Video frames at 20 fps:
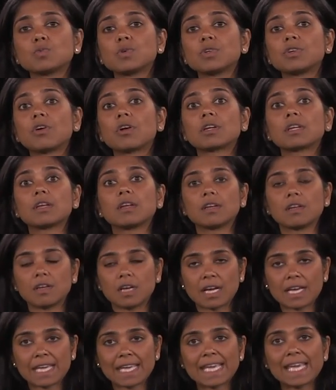we're not
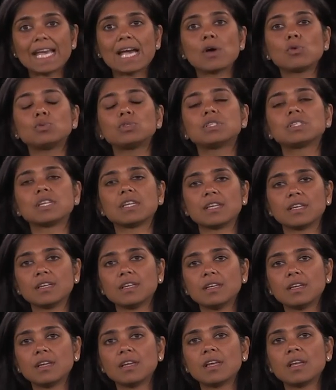
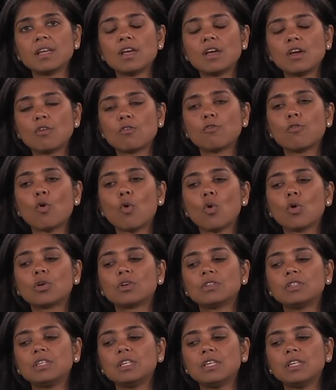accounting
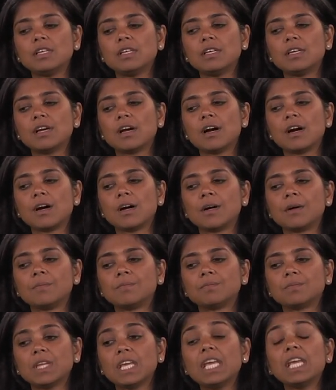for the um,